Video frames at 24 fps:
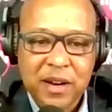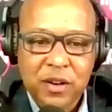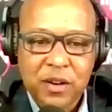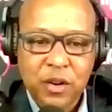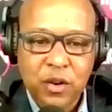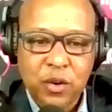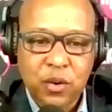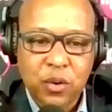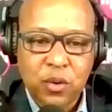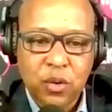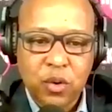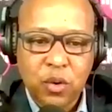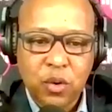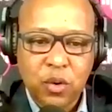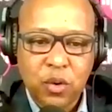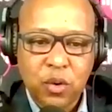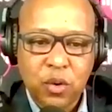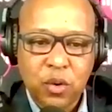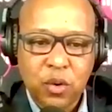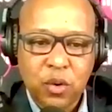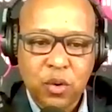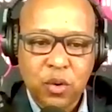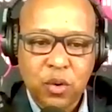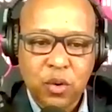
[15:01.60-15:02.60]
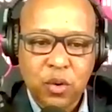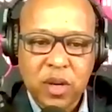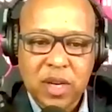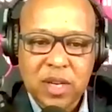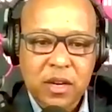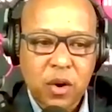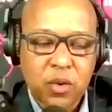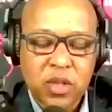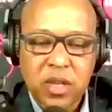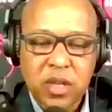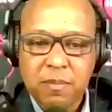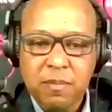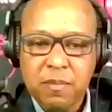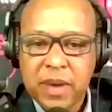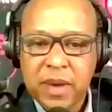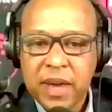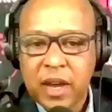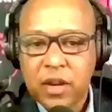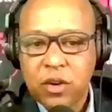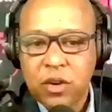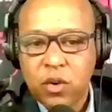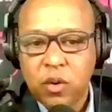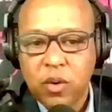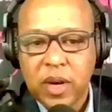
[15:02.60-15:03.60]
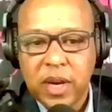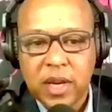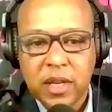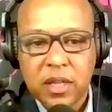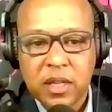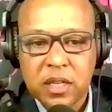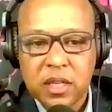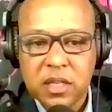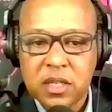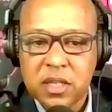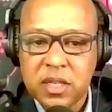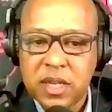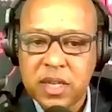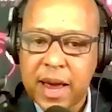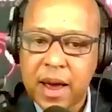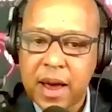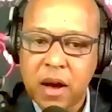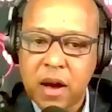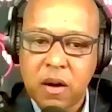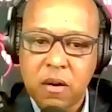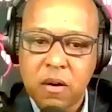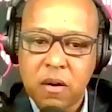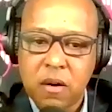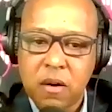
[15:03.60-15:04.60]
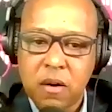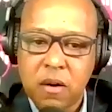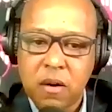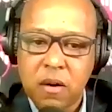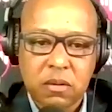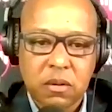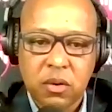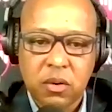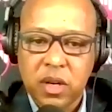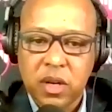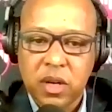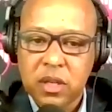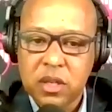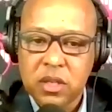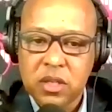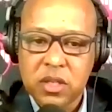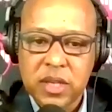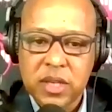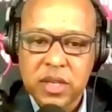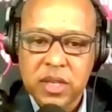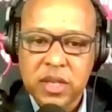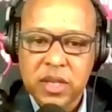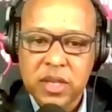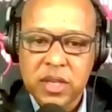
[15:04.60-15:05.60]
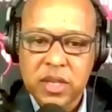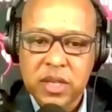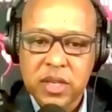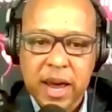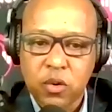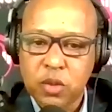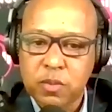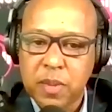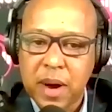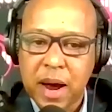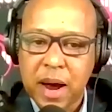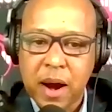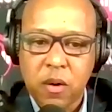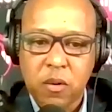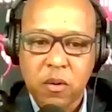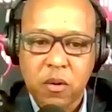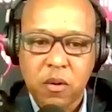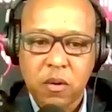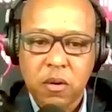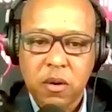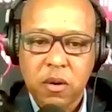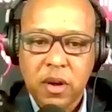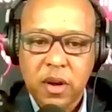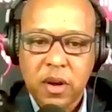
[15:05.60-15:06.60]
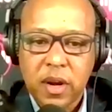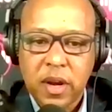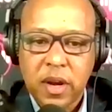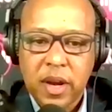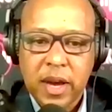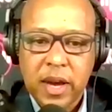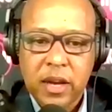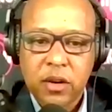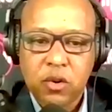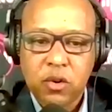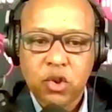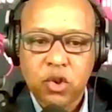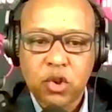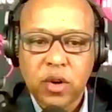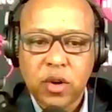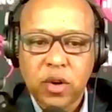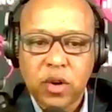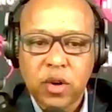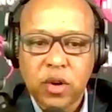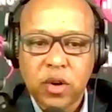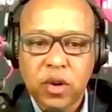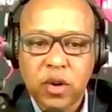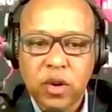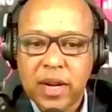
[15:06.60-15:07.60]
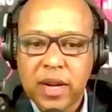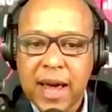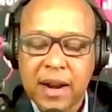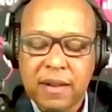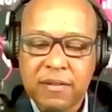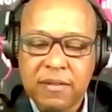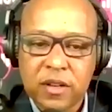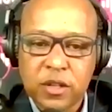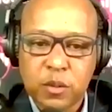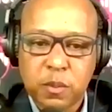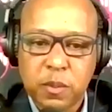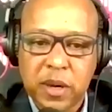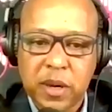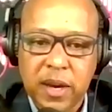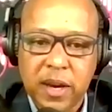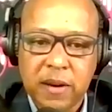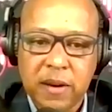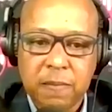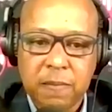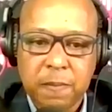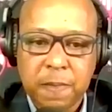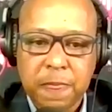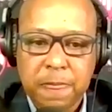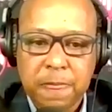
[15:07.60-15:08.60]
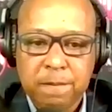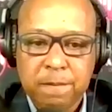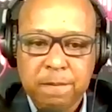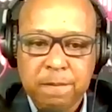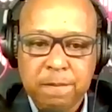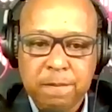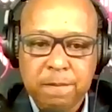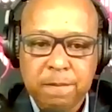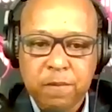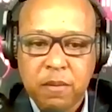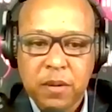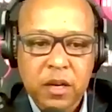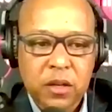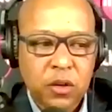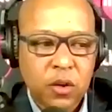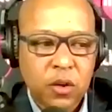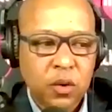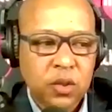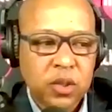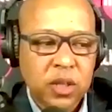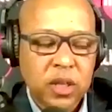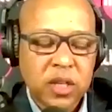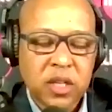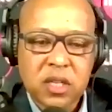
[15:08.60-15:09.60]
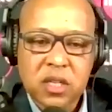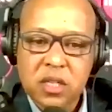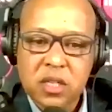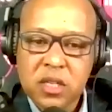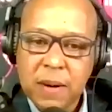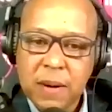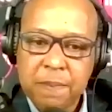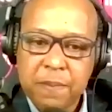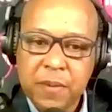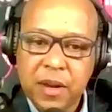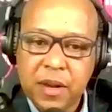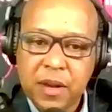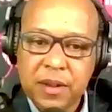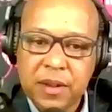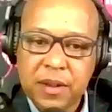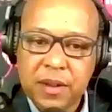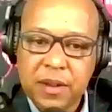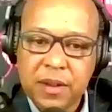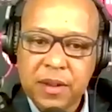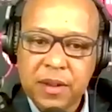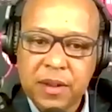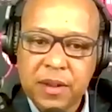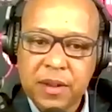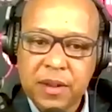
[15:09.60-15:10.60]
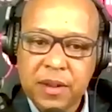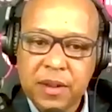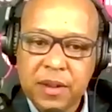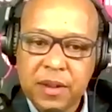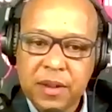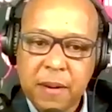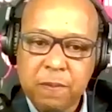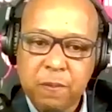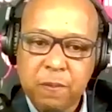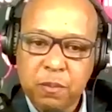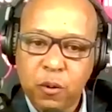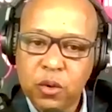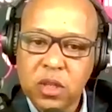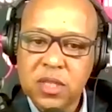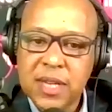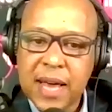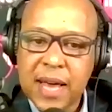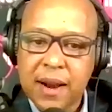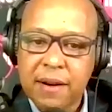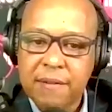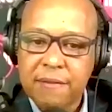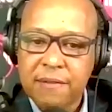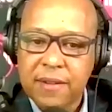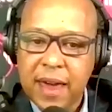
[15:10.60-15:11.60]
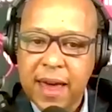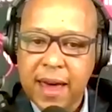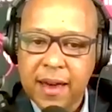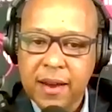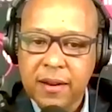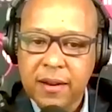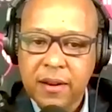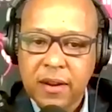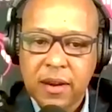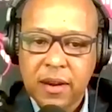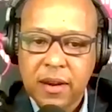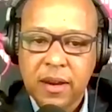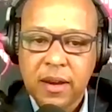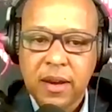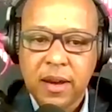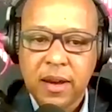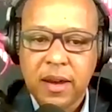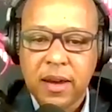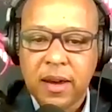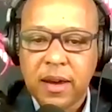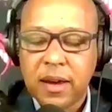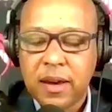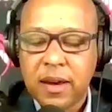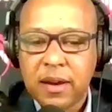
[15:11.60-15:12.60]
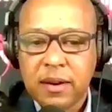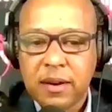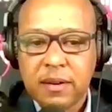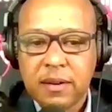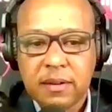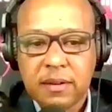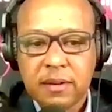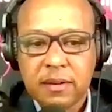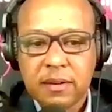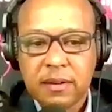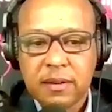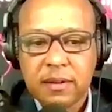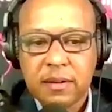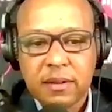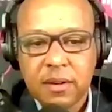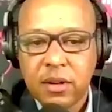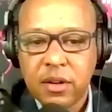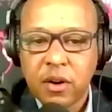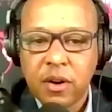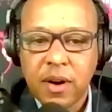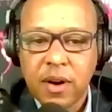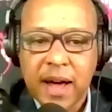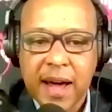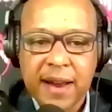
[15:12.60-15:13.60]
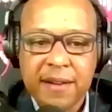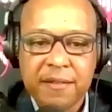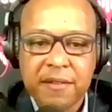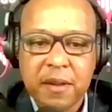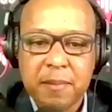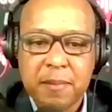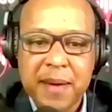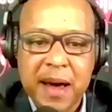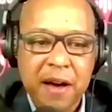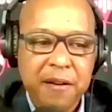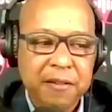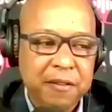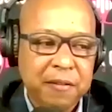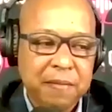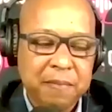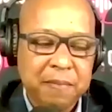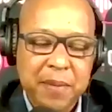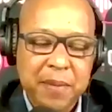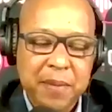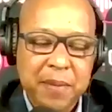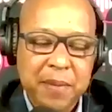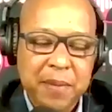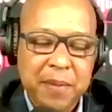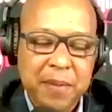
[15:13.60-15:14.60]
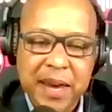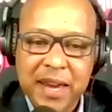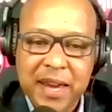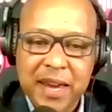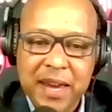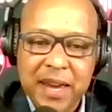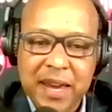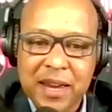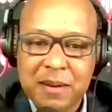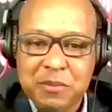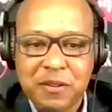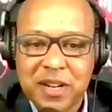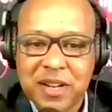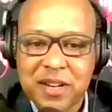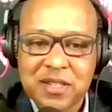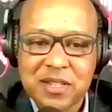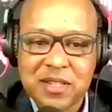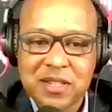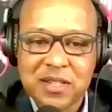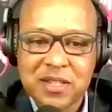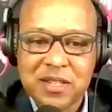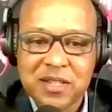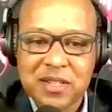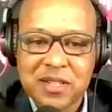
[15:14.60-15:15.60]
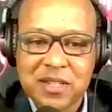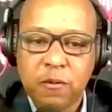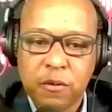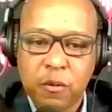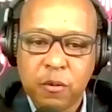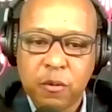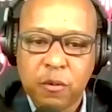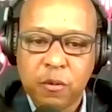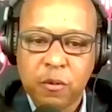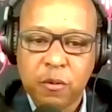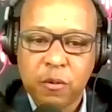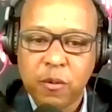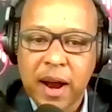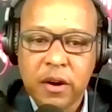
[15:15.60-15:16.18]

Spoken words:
right? You get diagnosed, and man, you hit this downward spiral, and you're trying to get out of this pit. but it usually is something that pulls us out of that. And, out of the mouth of babes, here it is. And now